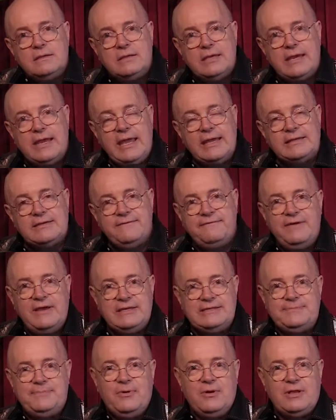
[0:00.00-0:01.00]
to get to
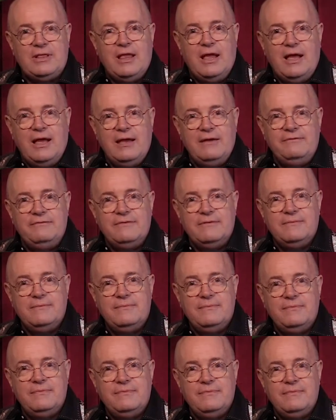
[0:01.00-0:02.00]
Facebook Live.
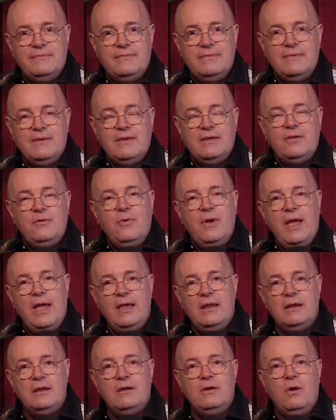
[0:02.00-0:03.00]
You
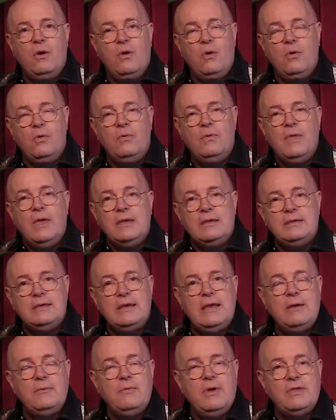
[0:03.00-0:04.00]
had a goal
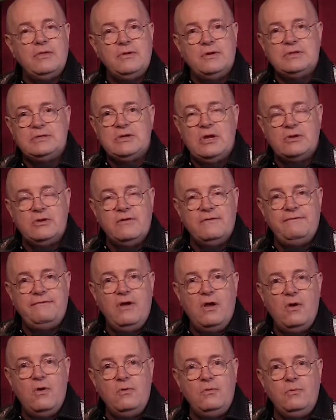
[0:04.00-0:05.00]
to get, whether it's on your
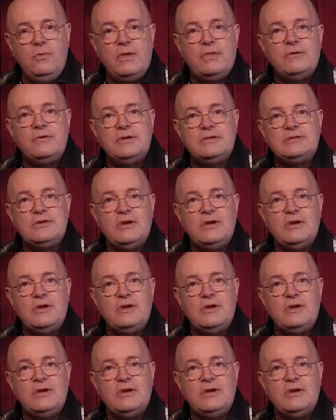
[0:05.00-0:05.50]
phone, whether